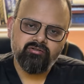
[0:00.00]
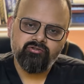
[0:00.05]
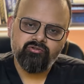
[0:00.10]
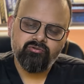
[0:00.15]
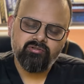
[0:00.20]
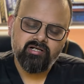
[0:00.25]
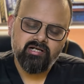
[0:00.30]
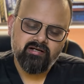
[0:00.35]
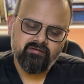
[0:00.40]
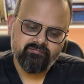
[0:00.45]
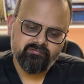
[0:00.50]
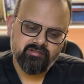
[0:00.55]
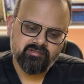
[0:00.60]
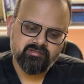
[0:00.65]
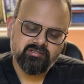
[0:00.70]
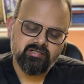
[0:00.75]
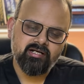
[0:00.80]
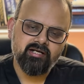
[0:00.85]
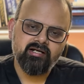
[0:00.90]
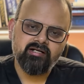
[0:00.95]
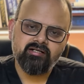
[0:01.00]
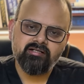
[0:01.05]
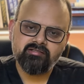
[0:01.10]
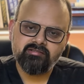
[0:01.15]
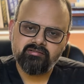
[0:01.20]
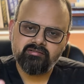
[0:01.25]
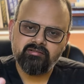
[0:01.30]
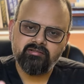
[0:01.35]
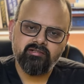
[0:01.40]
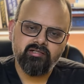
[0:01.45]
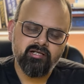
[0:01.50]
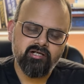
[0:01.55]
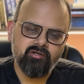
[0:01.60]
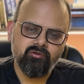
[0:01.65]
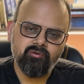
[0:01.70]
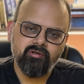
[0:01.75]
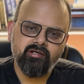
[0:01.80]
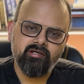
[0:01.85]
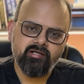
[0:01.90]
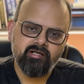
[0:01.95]
you have this hiatus hernia
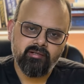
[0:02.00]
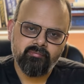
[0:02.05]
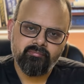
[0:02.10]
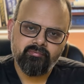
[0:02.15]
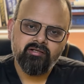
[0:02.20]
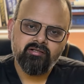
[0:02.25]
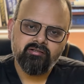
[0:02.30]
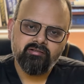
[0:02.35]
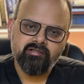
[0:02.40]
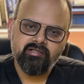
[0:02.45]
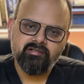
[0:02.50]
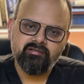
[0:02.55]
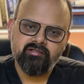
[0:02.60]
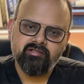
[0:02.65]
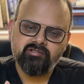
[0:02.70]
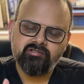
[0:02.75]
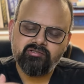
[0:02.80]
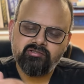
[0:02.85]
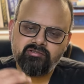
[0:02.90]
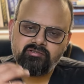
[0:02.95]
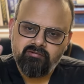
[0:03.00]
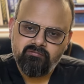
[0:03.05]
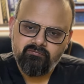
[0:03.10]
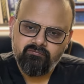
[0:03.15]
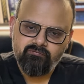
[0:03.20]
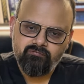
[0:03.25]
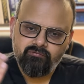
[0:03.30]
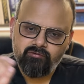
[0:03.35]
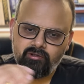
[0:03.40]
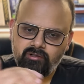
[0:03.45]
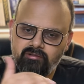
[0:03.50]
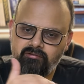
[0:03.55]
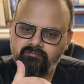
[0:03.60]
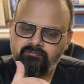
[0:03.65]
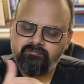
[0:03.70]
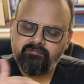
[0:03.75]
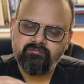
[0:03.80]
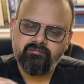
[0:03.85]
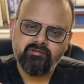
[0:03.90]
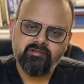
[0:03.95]
going up, then this
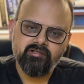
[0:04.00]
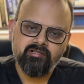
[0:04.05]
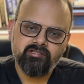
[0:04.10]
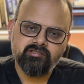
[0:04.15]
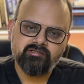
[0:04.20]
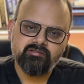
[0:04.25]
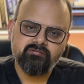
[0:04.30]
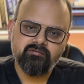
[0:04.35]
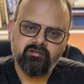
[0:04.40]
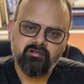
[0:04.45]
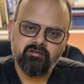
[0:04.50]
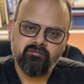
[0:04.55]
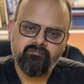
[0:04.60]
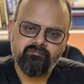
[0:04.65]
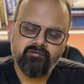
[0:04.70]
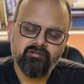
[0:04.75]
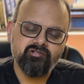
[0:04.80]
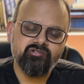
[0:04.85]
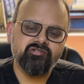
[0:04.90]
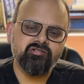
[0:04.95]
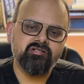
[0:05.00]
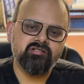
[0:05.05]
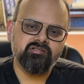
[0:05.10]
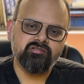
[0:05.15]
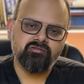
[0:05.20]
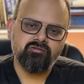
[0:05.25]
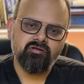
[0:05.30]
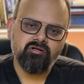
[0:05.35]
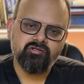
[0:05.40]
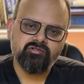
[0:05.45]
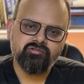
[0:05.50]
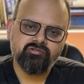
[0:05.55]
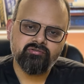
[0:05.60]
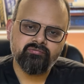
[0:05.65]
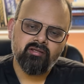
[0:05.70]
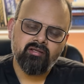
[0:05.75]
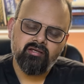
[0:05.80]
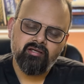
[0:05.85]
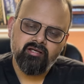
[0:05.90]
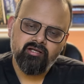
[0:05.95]
valve function is lost,
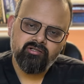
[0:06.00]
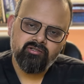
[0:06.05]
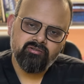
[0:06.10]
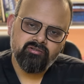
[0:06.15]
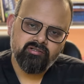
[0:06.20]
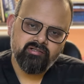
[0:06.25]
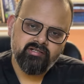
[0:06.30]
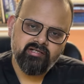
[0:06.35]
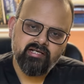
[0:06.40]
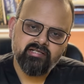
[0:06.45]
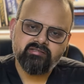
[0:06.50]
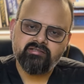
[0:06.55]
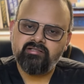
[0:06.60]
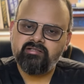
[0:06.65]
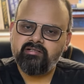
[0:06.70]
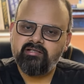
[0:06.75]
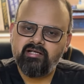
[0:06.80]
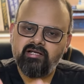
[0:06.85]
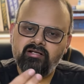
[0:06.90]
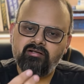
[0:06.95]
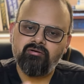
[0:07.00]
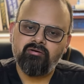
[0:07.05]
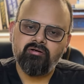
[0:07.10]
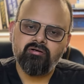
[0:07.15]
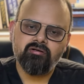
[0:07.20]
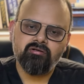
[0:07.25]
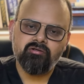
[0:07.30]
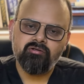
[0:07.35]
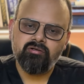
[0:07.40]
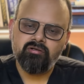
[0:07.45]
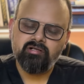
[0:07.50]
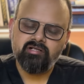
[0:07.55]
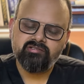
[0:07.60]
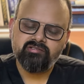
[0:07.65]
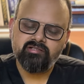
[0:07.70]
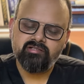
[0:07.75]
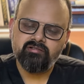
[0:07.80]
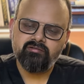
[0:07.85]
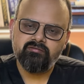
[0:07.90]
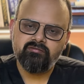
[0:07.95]
and the acid can or
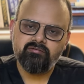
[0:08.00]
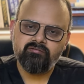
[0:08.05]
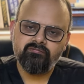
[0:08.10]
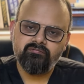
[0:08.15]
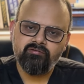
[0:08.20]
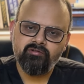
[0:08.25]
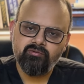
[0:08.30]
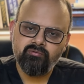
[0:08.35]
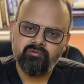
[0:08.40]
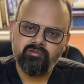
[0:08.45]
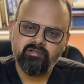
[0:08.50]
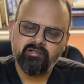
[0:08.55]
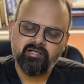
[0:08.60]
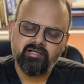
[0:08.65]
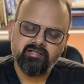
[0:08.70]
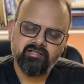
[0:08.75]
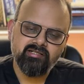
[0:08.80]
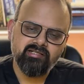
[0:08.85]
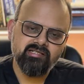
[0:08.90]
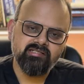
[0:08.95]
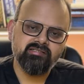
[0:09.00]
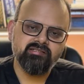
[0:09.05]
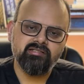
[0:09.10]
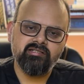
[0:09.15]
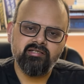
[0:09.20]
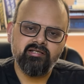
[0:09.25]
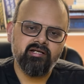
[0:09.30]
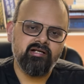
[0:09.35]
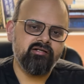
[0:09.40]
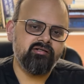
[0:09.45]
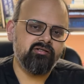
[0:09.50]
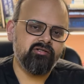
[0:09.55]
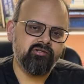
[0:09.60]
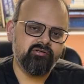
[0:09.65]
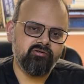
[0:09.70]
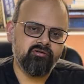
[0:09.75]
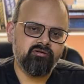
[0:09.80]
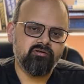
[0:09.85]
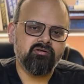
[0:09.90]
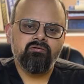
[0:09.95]
non-acid fluid can easily enter
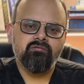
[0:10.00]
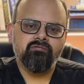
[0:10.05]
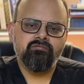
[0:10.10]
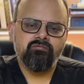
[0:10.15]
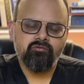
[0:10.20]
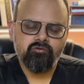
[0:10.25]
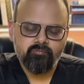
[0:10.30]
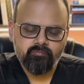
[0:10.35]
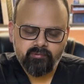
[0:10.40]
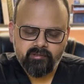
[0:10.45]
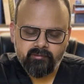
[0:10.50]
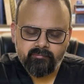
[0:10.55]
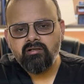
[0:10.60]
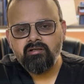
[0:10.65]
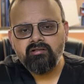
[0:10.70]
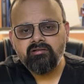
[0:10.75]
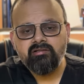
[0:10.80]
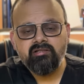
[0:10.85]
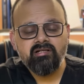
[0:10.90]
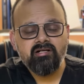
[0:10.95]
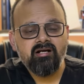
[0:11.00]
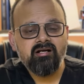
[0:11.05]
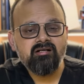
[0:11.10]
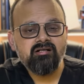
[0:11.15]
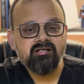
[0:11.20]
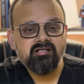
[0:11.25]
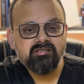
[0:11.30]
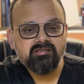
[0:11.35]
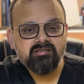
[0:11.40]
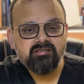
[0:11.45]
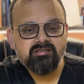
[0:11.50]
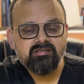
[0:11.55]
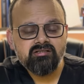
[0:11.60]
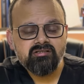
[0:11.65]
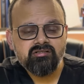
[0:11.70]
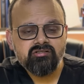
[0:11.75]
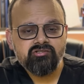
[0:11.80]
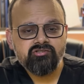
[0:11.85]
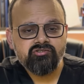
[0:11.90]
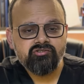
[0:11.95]
your food pipe. There are other
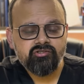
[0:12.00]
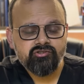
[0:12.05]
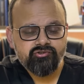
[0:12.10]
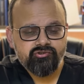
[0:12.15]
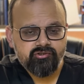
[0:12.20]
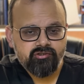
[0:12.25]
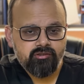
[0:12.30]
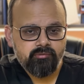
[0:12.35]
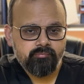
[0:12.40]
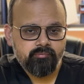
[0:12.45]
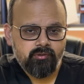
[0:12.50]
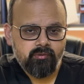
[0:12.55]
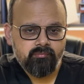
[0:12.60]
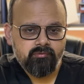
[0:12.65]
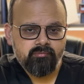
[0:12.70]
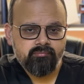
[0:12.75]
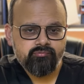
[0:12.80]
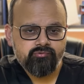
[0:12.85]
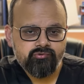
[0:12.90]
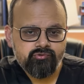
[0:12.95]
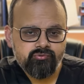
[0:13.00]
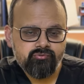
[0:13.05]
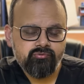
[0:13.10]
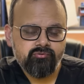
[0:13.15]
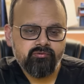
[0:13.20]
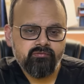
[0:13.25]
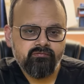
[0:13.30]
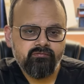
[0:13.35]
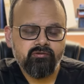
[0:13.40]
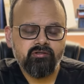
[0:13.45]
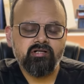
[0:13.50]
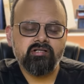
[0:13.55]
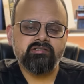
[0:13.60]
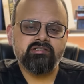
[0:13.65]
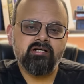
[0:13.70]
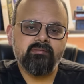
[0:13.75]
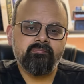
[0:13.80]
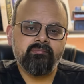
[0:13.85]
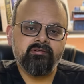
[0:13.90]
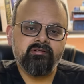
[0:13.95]
structural problems too. For
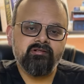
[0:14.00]
example,